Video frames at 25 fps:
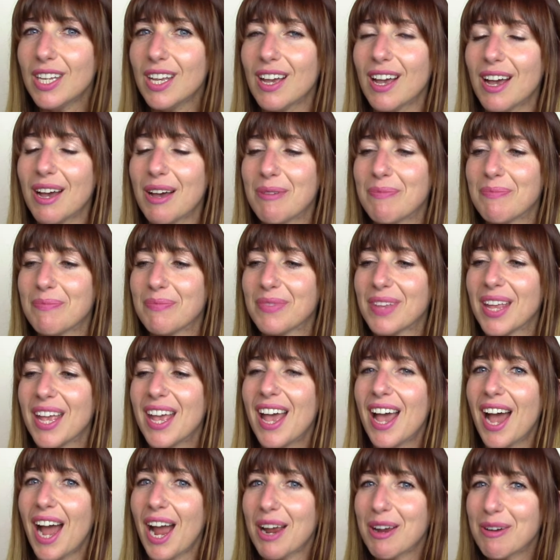
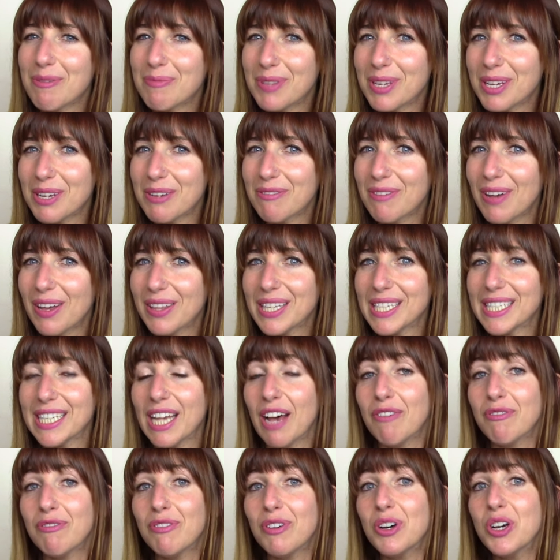I hope that you found this
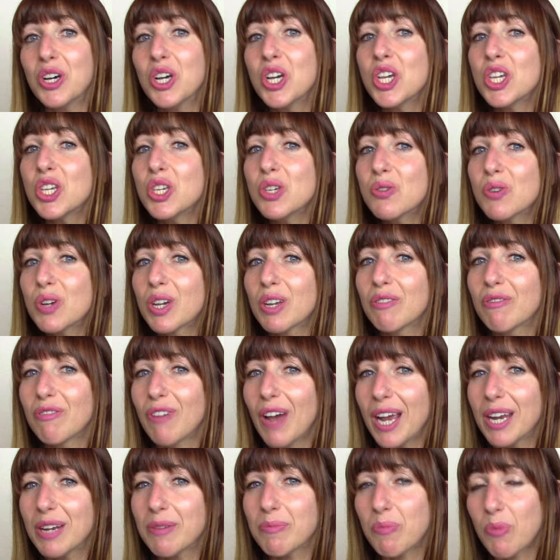helpful. You can
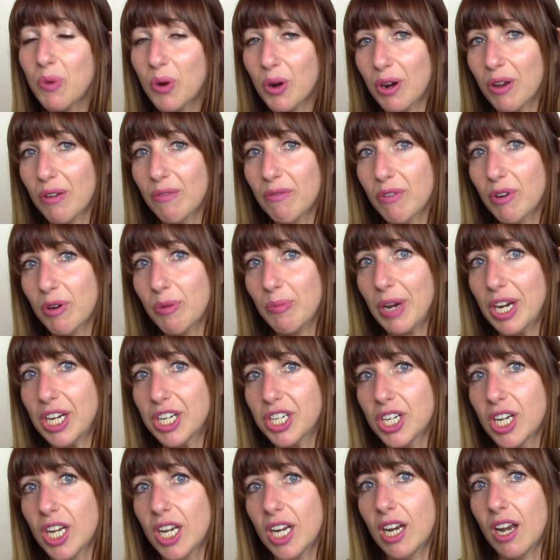find more
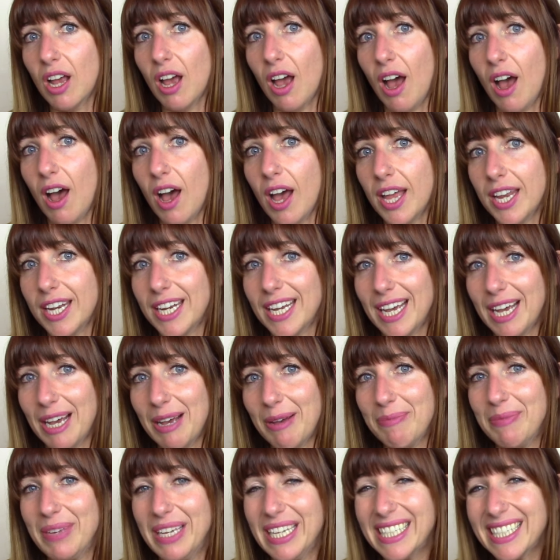information
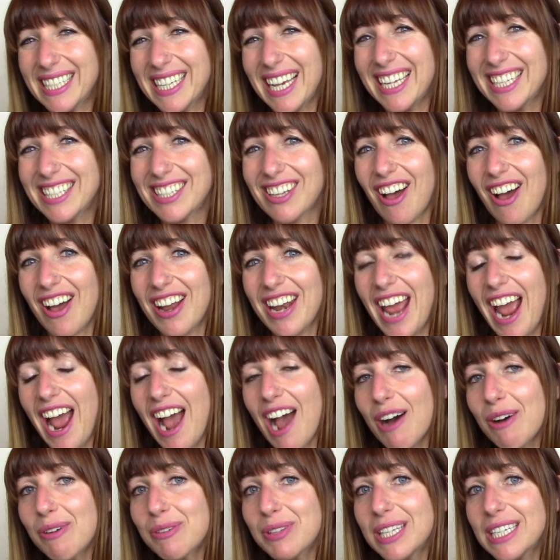on insights on
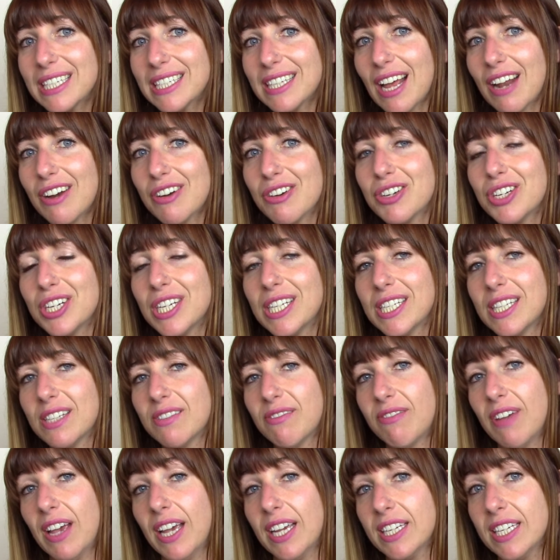how this energy is
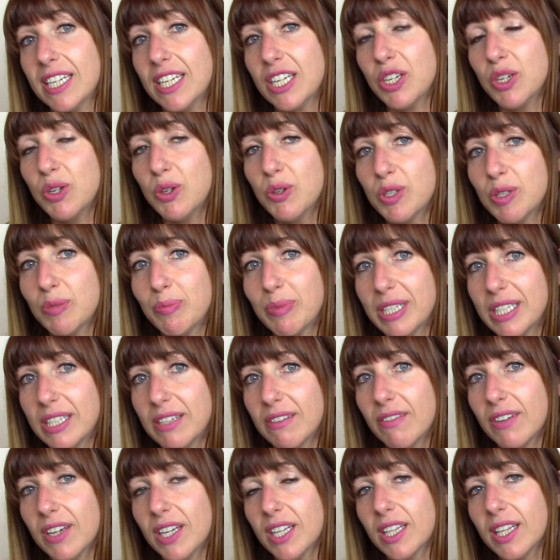affecting you
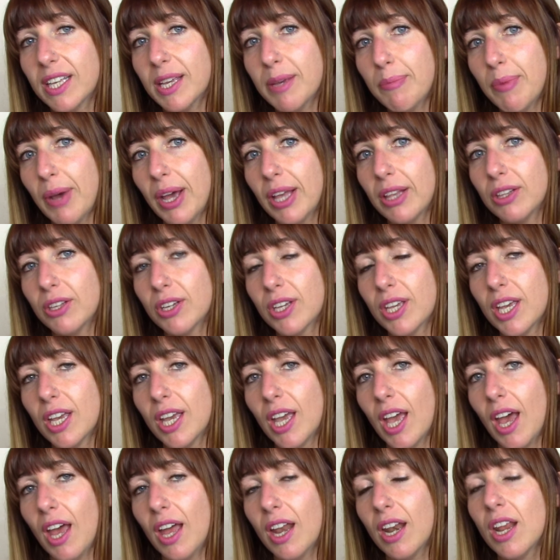specifically by
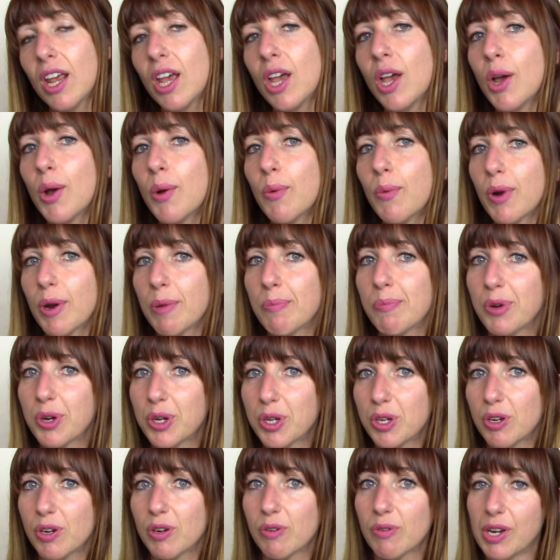looking at where
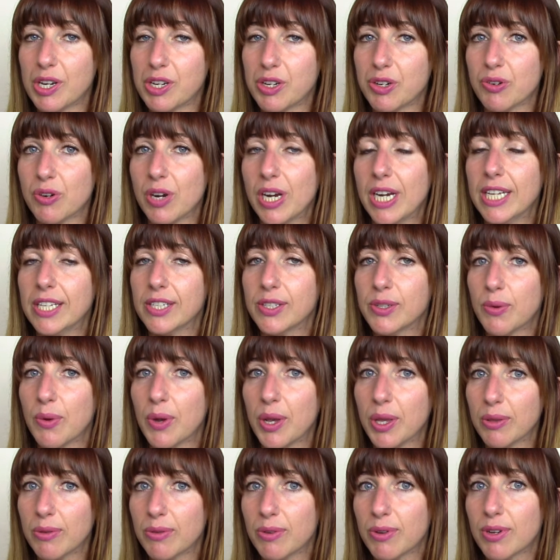Mercury retrograde is
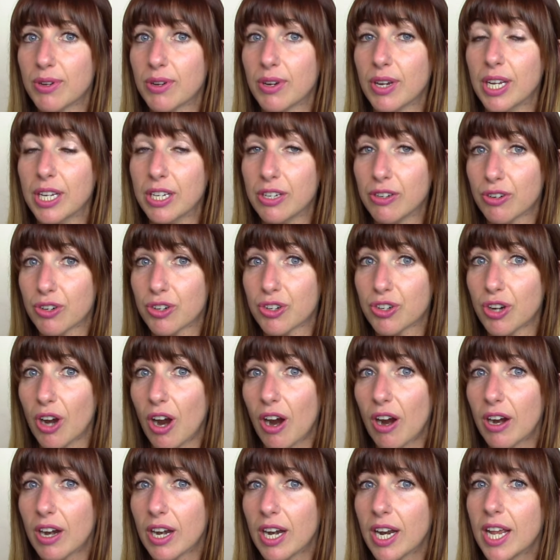going through in your
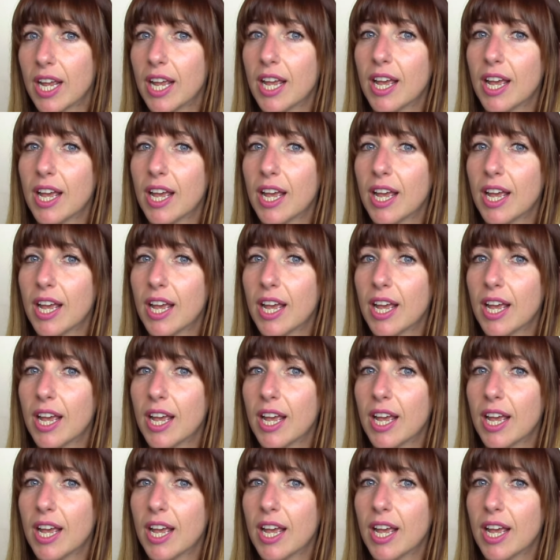chart.